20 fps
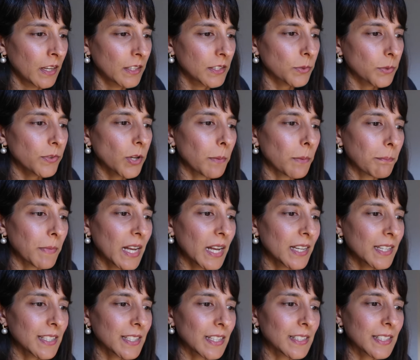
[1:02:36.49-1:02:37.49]
So we've got
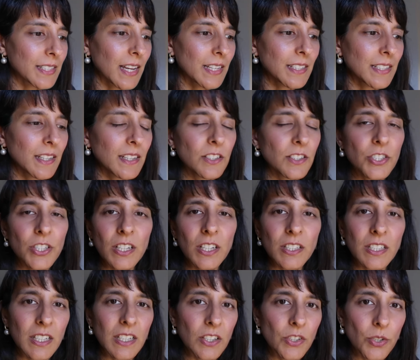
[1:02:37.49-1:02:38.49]
Mars and Saturn
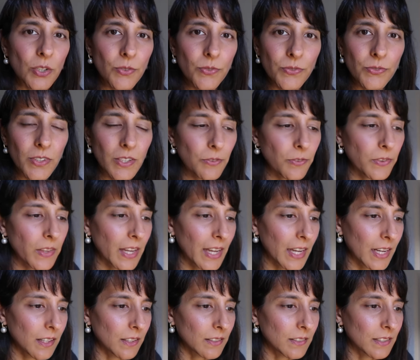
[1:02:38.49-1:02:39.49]
conjunct in your fifth
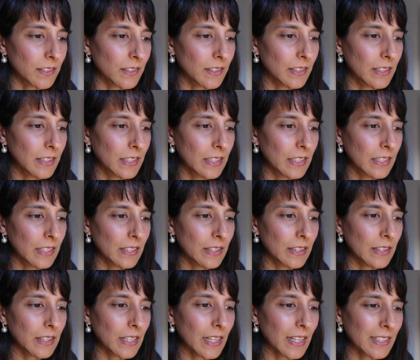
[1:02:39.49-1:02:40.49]
house.
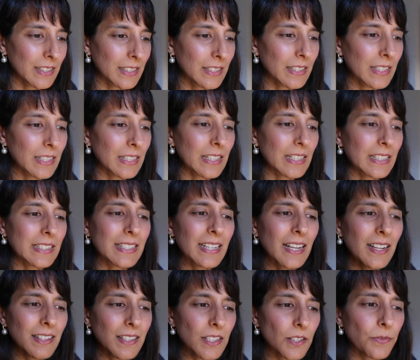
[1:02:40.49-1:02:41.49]
That's going to
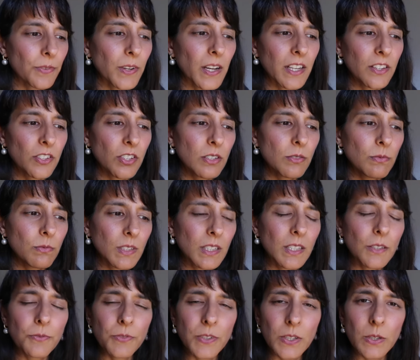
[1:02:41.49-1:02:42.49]
intensify, and you're going to
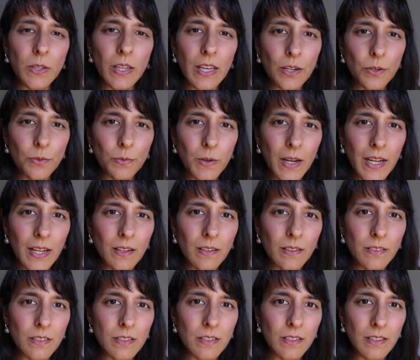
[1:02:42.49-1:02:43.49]
really feel that
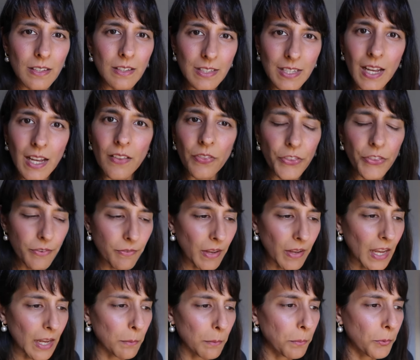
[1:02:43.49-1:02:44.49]
around the tenth of
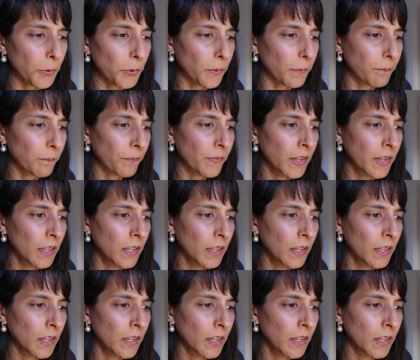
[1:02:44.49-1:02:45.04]
April.